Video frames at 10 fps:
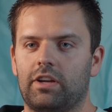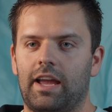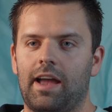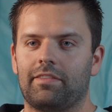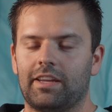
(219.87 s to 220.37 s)
you
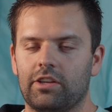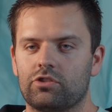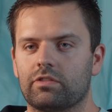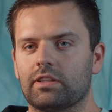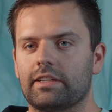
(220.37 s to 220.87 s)
have an
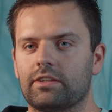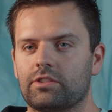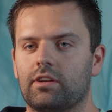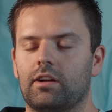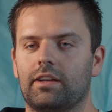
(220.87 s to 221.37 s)
inch of
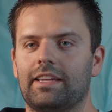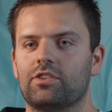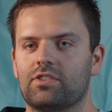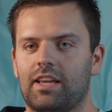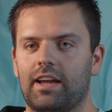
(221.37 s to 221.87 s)
clearance on
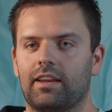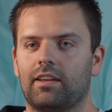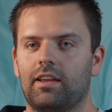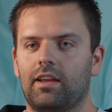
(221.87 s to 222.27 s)
each side.